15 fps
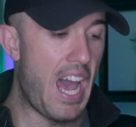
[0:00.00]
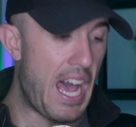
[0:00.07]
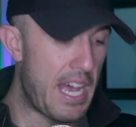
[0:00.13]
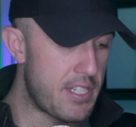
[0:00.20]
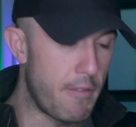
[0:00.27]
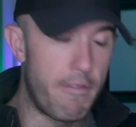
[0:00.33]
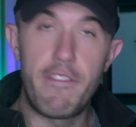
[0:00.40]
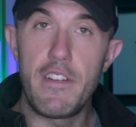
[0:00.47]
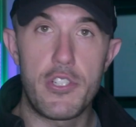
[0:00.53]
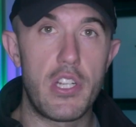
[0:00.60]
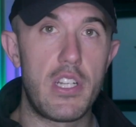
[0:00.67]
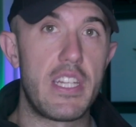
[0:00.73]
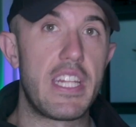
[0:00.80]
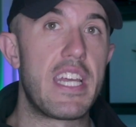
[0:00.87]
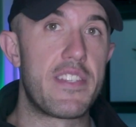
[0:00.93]
as
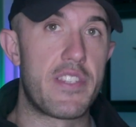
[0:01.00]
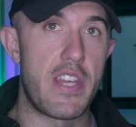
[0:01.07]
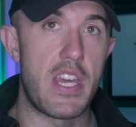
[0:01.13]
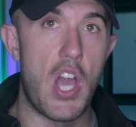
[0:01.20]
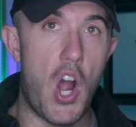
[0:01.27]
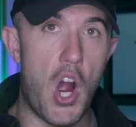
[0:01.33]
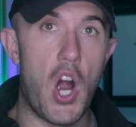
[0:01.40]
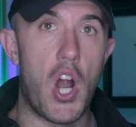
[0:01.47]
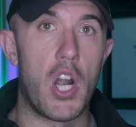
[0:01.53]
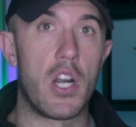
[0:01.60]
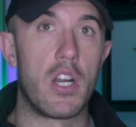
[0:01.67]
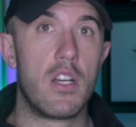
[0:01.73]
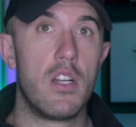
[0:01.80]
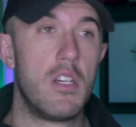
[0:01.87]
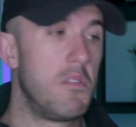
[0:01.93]
efficiently as they
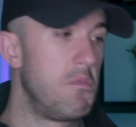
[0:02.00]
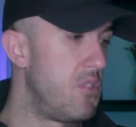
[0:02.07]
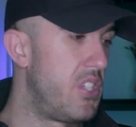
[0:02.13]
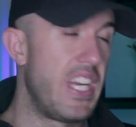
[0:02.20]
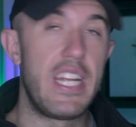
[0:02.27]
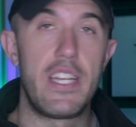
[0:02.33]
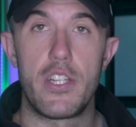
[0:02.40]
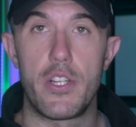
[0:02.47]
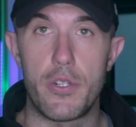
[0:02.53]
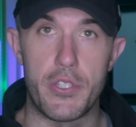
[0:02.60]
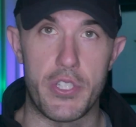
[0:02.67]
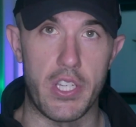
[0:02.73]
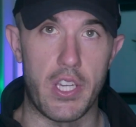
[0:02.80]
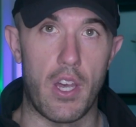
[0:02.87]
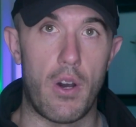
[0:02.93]
are ten
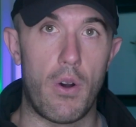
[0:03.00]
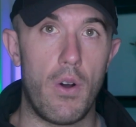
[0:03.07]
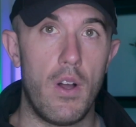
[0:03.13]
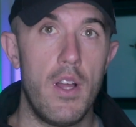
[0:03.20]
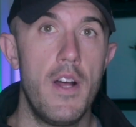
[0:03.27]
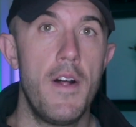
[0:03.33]
years ago.